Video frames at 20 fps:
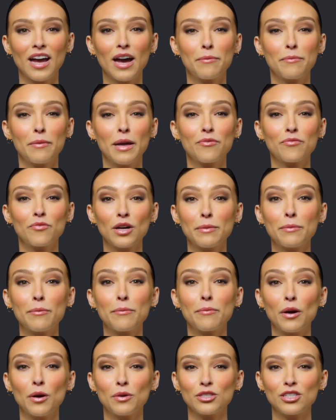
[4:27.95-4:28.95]
may reap
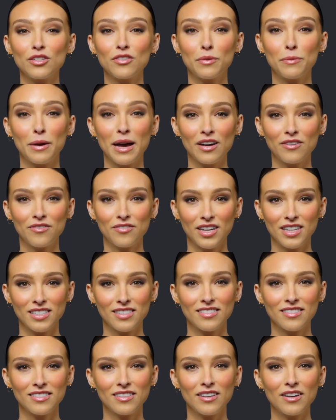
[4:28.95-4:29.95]
most of the
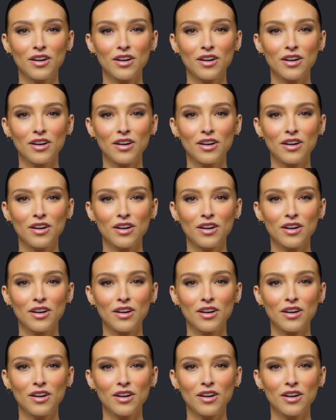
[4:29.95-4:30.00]
benefits,